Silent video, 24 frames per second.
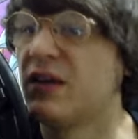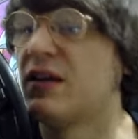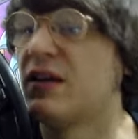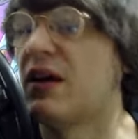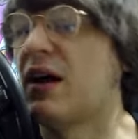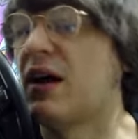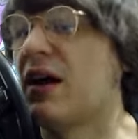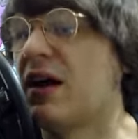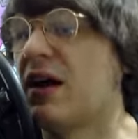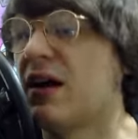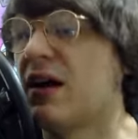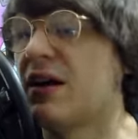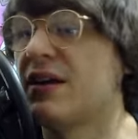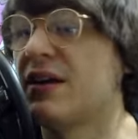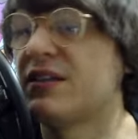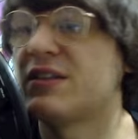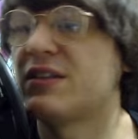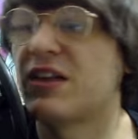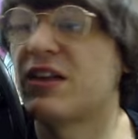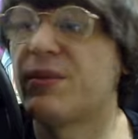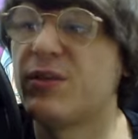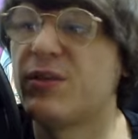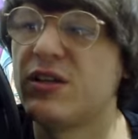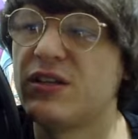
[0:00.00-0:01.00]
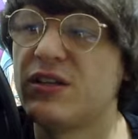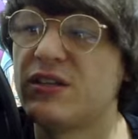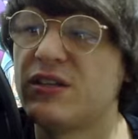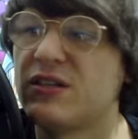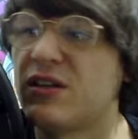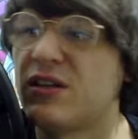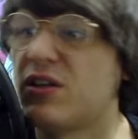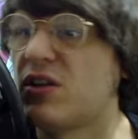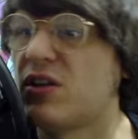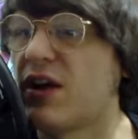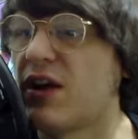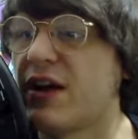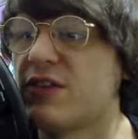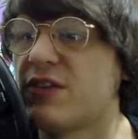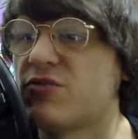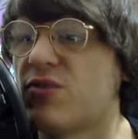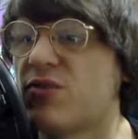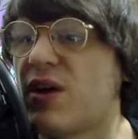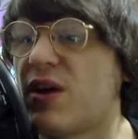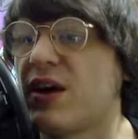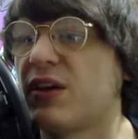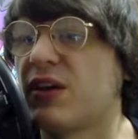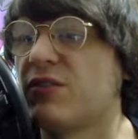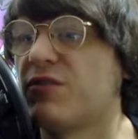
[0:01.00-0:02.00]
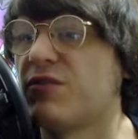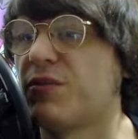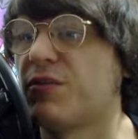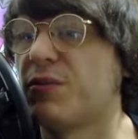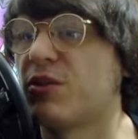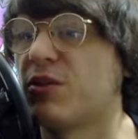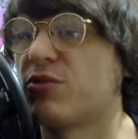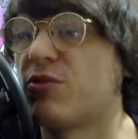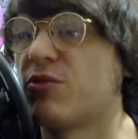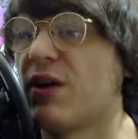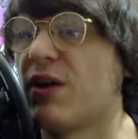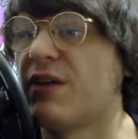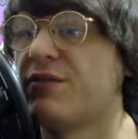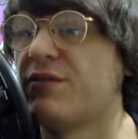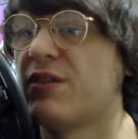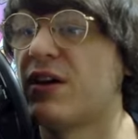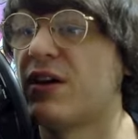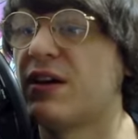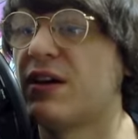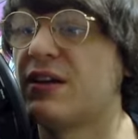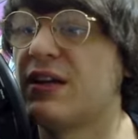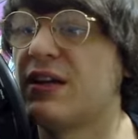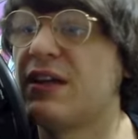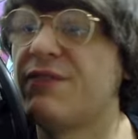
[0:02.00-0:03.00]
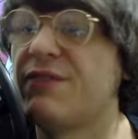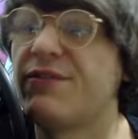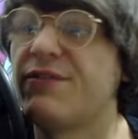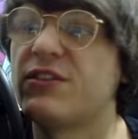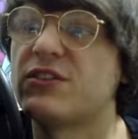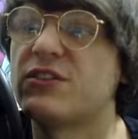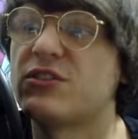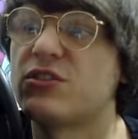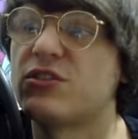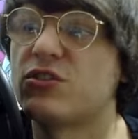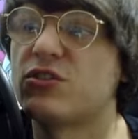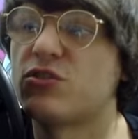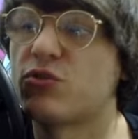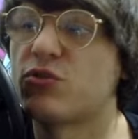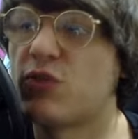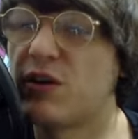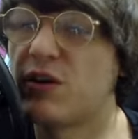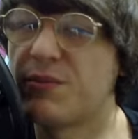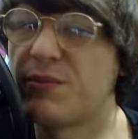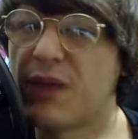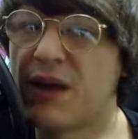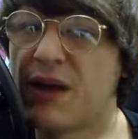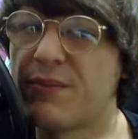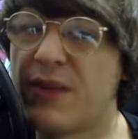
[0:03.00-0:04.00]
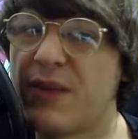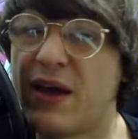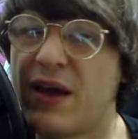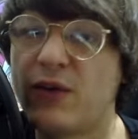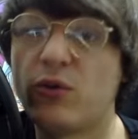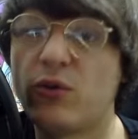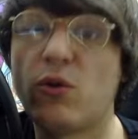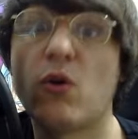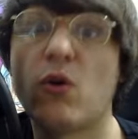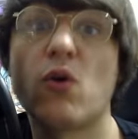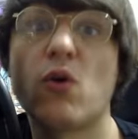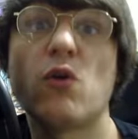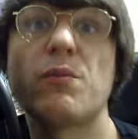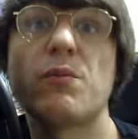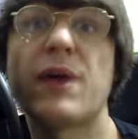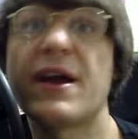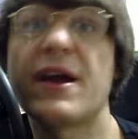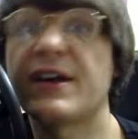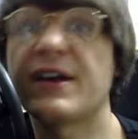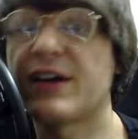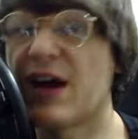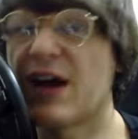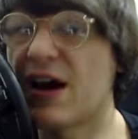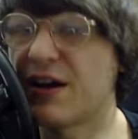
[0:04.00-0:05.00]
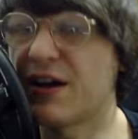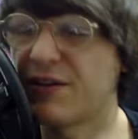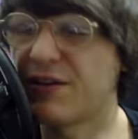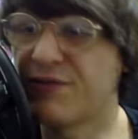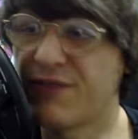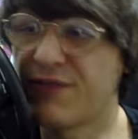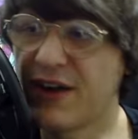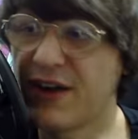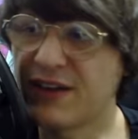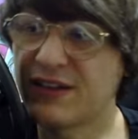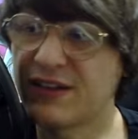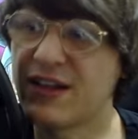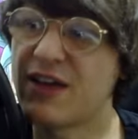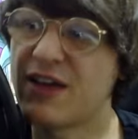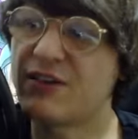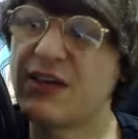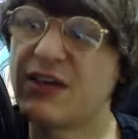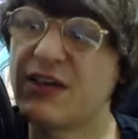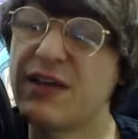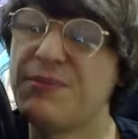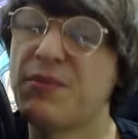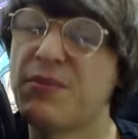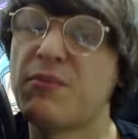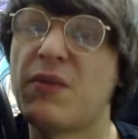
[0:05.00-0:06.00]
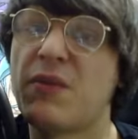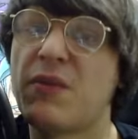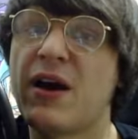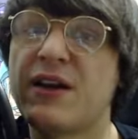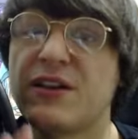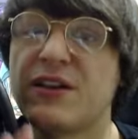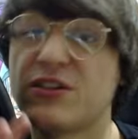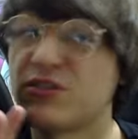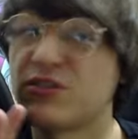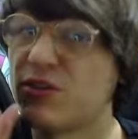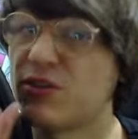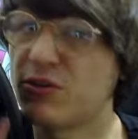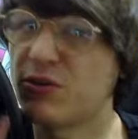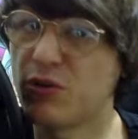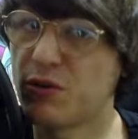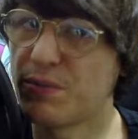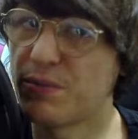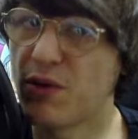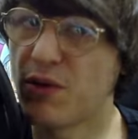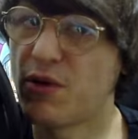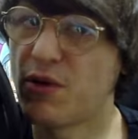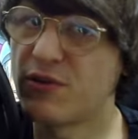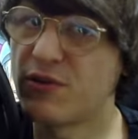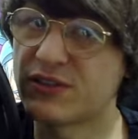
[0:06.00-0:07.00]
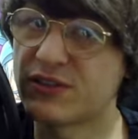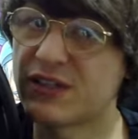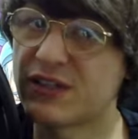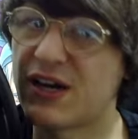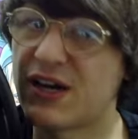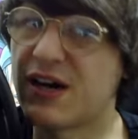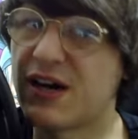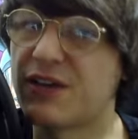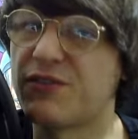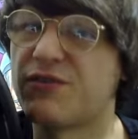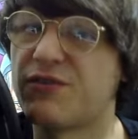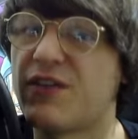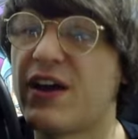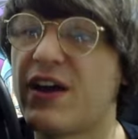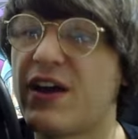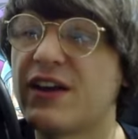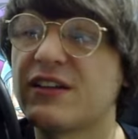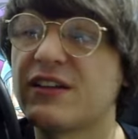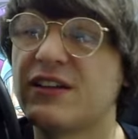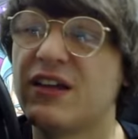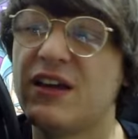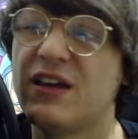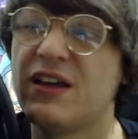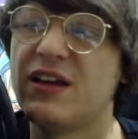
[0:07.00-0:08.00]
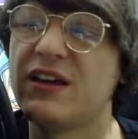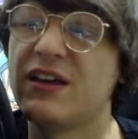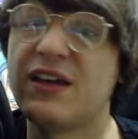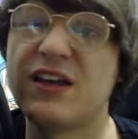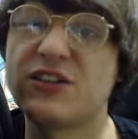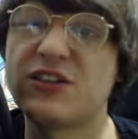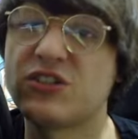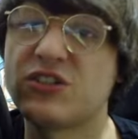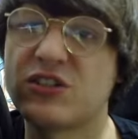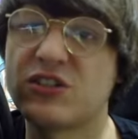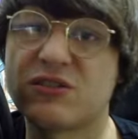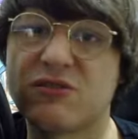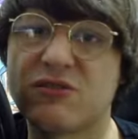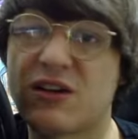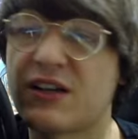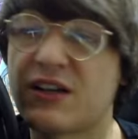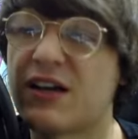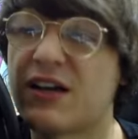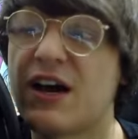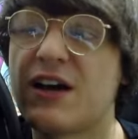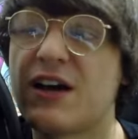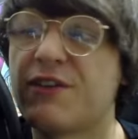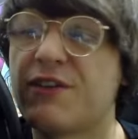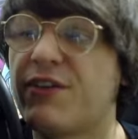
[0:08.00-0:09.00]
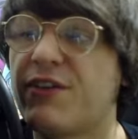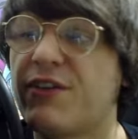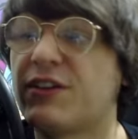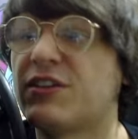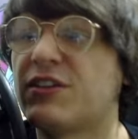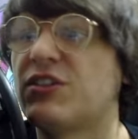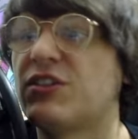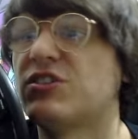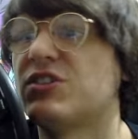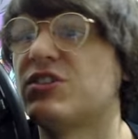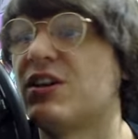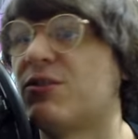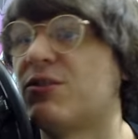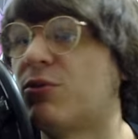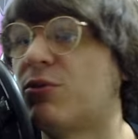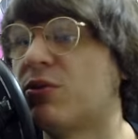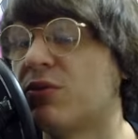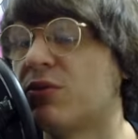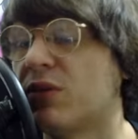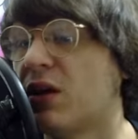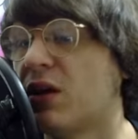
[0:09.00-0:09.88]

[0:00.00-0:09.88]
it summons a light dragon from your graveyard if it's destroyed by battle or by card effect. Now keep in mind, it's not your opponent's card effect, it's just a card effect in general.